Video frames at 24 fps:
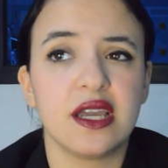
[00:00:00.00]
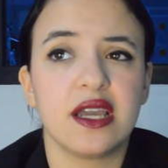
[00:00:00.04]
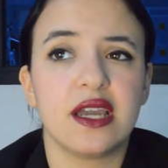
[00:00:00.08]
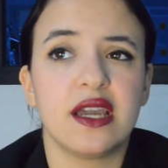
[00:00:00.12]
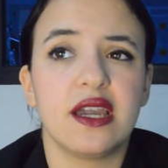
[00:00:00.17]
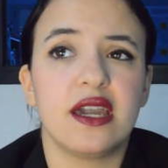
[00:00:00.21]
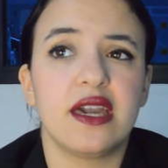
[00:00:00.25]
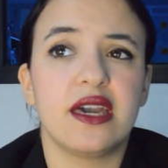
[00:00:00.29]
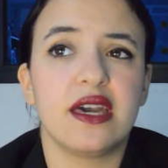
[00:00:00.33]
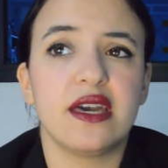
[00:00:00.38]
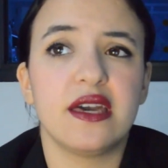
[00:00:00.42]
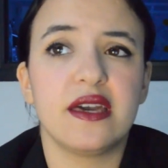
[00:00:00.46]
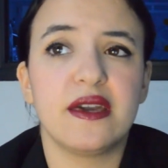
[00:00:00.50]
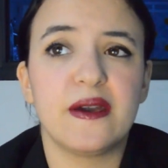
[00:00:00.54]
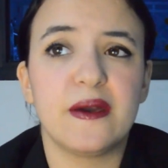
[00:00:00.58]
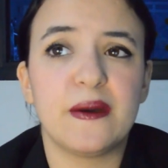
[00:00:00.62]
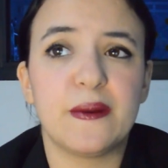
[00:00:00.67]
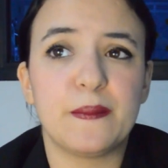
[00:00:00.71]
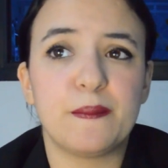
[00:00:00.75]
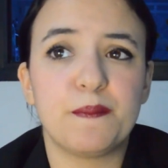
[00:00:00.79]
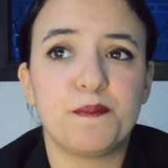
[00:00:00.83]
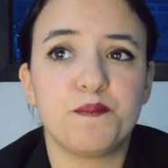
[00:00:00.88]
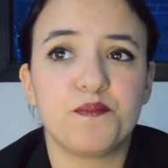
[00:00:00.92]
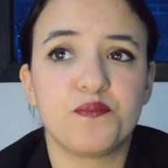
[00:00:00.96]

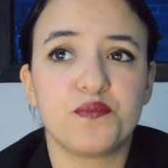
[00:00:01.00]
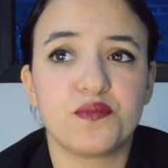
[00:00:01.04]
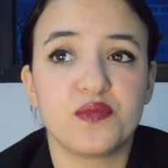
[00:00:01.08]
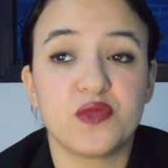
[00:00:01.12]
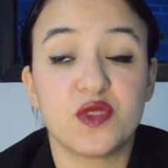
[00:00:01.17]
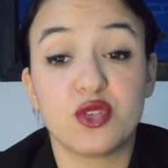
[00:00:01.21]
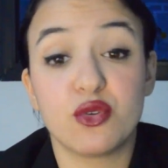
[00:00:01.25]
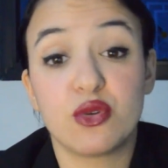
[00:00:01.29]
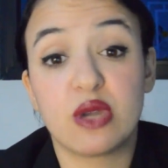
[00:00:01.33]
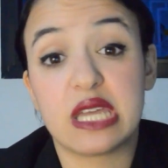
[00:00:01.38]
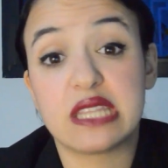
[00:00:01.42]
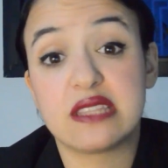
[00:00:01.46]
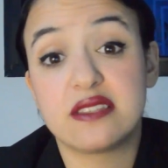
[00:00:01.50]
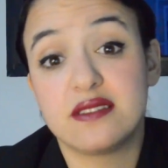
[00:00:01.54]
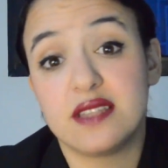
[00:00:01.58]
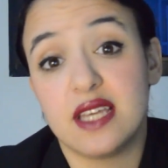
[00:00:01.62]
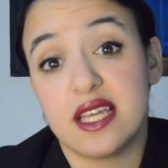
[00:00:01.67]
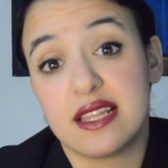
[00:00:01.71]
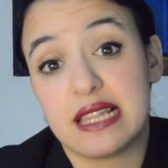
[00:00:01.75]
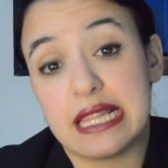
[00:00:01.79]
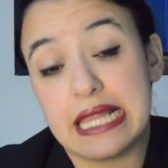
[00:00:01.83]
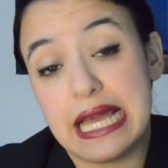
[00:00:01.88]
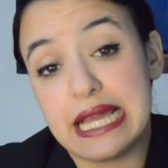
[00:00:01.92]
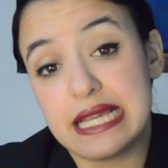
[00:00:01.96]
To get
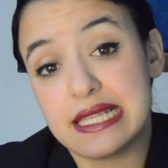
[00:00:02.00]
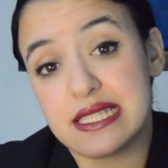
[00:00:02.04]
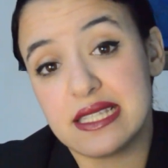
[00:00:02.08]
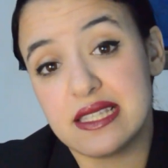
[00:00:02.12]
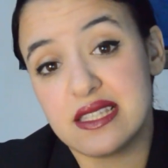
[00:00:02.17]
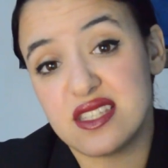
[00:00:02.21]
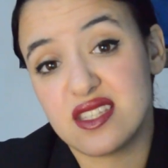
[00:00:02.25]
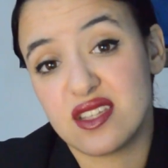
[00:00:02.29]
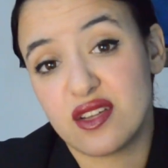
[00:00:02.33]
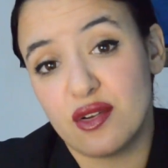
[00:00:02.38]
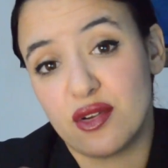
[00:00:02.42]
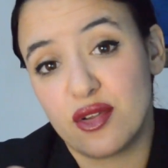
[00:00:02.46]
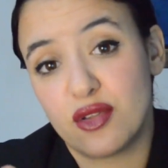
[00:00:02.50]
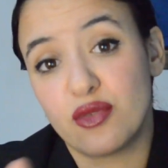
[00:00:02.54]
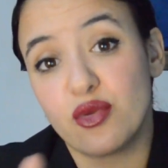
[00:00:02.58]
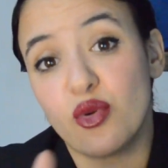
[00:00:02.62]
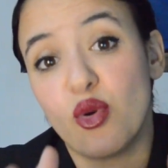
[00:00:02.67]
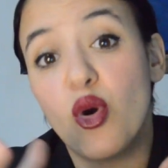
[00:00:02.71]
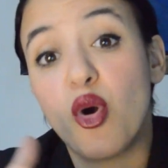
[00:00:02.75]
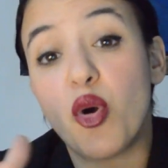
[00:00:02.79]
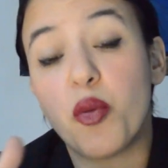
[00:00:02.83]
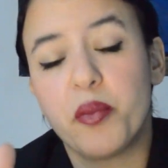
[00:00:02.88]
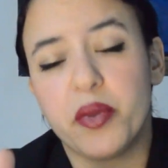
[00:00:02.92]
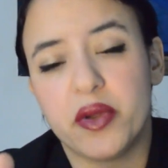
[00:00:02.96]
that license in order to
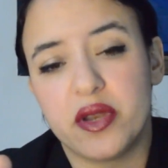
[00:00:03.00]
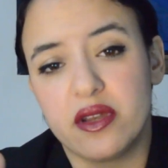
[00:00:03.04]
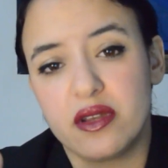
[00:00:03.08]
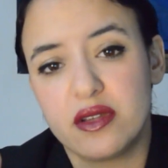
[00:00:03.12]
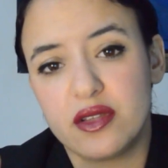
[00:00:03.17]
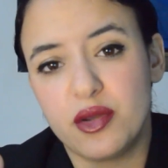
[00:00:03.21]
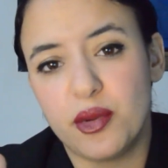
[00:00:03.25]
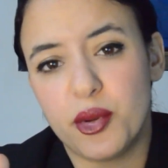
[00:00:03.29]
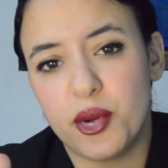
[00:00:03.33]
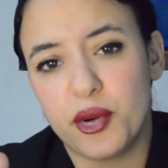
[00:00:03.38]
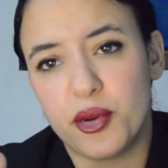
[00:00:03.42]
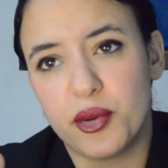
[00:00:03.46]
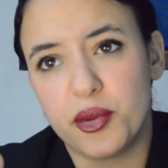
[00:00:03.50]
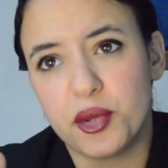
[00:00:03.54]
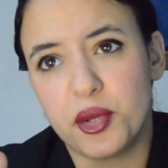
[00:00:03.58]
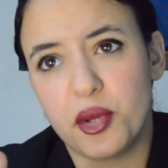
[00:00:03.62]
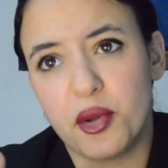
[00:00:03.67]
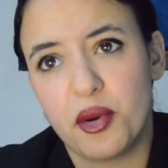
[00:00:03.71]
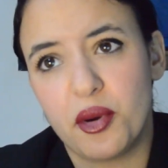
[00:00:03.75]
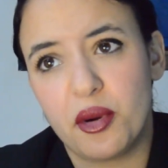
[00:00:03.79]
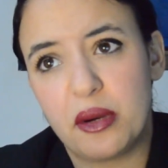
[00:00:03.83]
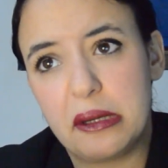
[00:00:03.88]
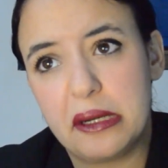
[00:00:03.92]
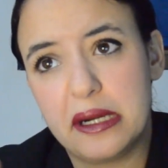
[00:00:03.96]
open
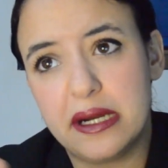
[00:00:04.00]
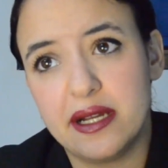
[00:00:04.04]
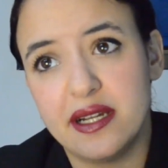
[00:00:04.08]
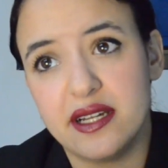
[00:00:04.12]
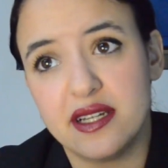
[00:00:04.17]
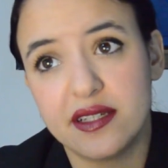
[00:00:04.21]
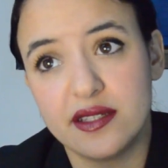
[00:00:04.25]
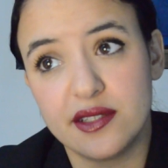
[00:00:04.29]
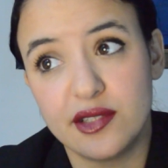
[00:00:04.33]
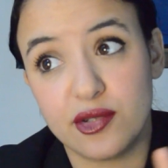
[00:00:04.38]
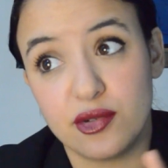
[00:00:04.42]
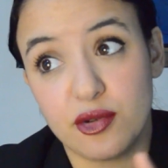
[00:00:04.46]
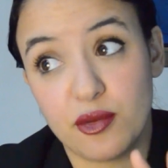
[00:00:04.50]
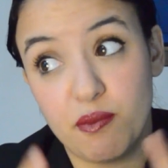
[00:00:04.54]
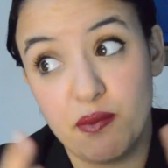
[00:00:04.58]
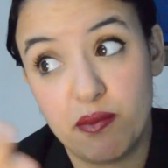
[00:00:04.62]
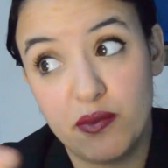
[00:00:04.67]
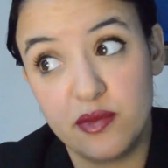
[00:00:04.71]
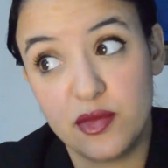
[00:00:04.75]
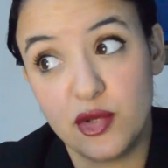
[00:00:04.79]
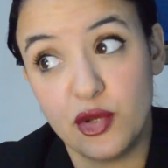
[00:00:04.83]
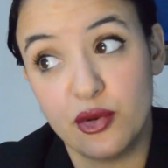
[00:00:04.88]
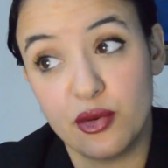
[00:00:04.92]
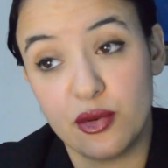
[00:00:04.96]

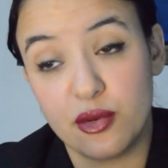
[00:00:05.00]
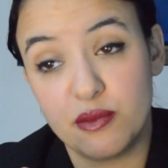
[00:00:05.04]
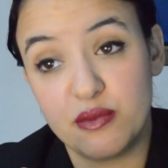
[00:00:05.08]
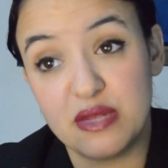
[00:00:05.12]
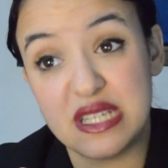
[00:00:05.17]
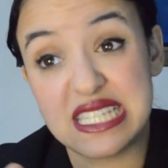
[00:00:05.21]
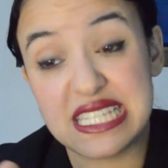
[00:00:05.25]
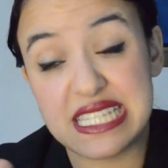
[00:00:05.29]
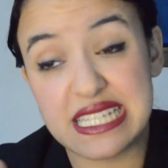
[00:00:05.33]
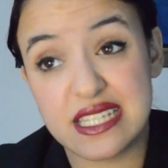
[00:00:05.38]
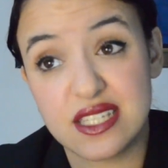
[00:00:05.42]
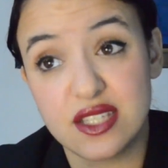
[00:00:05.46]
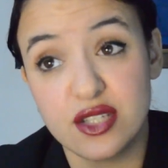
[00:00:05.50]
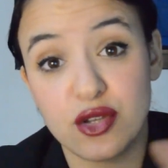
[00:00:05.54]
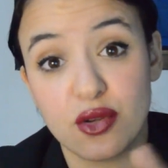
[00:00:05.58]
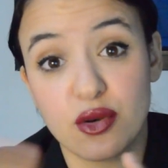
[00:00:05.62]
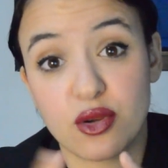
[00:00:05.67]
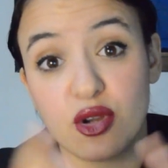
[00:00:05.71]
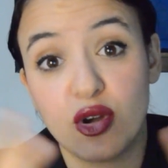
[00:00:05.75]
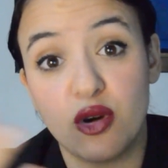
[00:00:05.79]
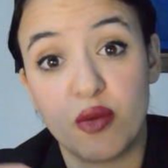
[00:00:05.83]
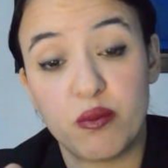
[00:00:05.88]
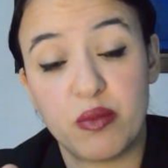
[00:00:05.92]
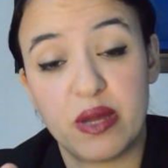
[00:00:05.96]
your business, your
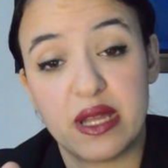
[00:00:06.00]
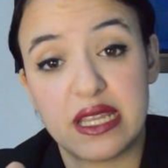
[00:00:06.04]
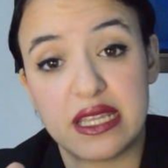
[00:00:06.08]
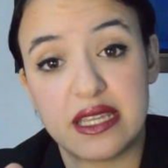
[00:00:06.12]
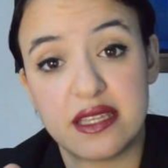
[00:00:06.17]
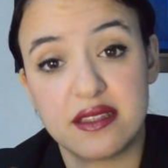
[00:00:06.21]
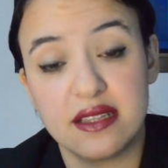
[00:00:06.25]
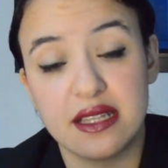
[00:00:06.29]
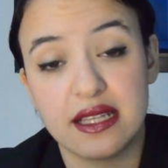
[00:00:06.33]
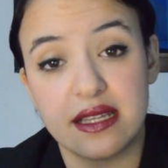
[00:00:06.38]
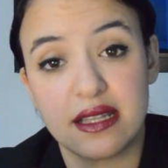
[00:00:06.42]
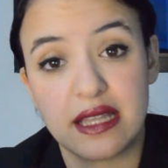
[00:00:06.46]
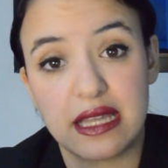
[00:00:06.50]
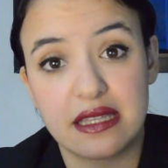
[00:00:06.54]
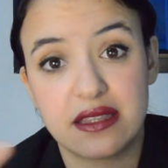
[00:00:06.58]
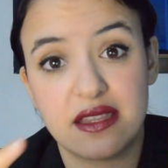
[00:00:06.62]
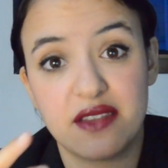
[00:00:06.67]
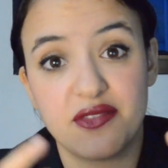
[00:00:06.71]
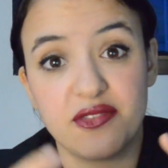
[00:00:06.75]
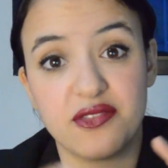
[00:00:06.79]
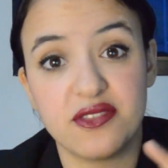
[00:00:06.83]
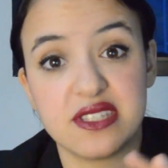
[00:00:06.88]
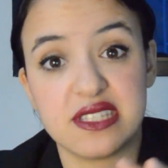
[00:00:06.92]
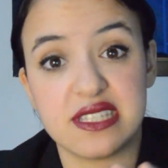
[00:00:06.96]
company, like the
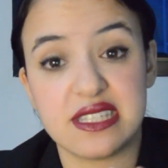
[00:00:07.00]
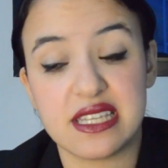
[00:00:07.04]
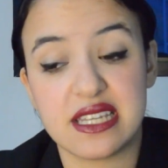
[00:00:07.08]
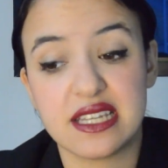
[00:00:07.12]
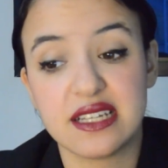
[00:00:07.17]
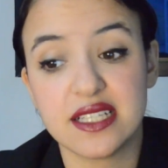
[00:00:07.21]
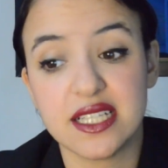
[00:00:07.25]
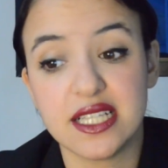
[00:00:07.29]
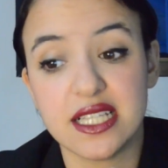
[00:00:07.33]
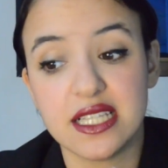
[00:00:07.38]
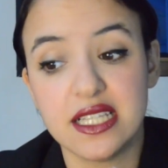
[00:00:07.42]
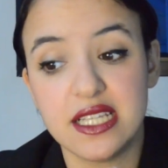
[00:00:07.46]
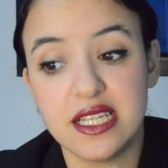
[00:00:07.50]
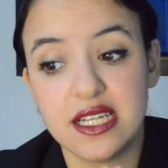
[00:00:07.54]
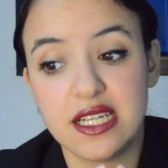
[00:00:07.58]
physical